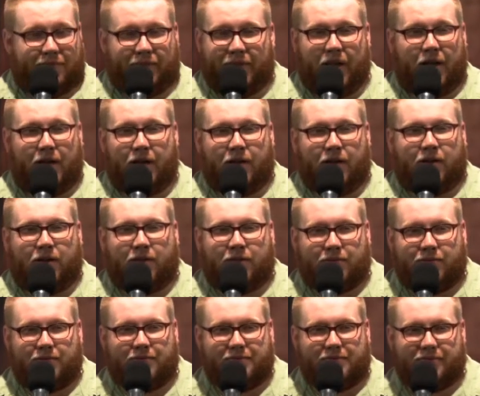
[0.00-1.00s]

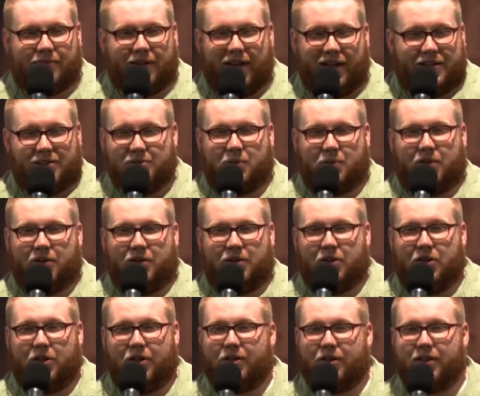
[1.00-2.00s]
No, I just wanted
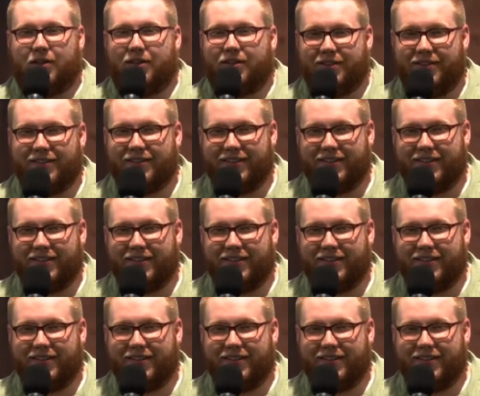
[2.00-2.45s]
to look.